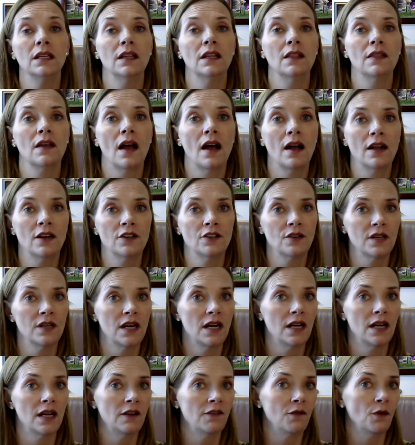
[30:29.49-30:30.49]
in the
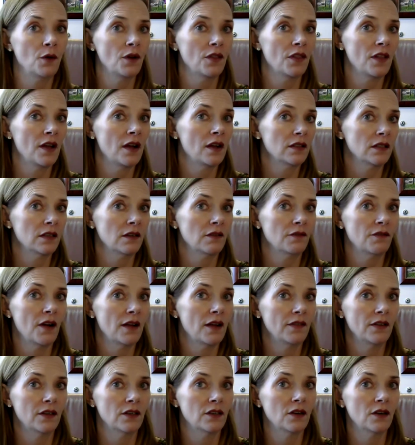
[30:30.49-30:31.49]

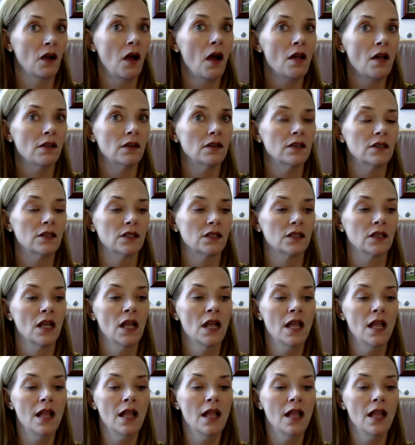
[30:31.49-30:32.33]
$184,500.